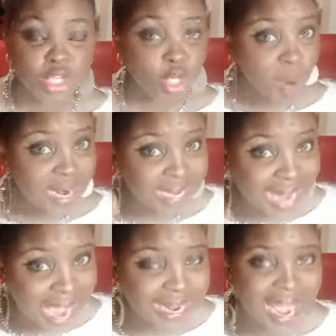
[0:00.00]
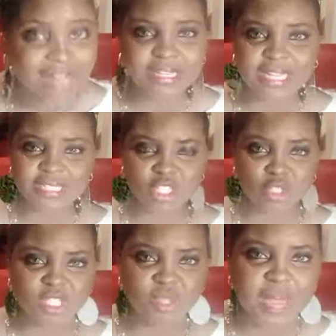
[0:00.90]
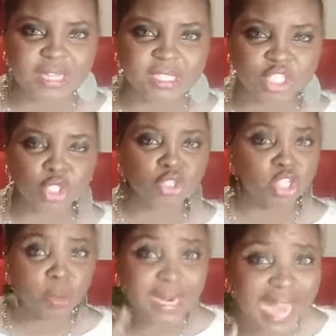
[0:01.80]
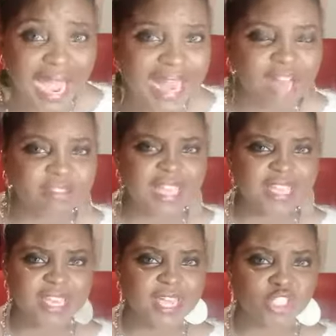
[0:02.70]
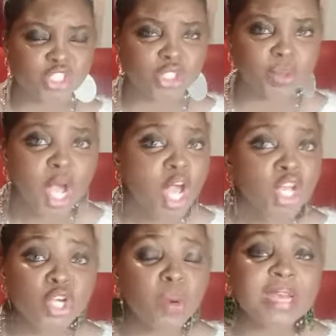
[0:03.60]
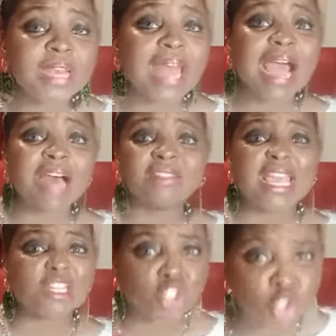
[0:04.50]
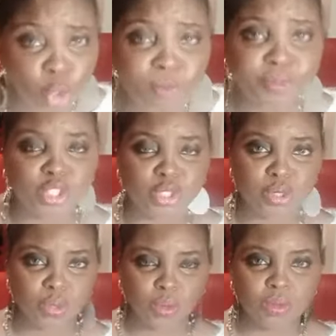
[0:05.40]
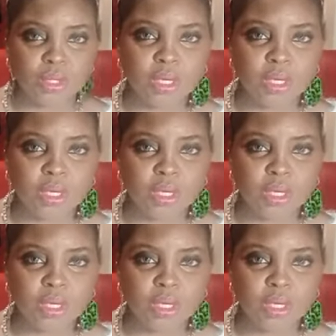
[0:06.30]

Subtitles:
You are not how they disrespected you. You are not how they kicked you. You are not how they duped you.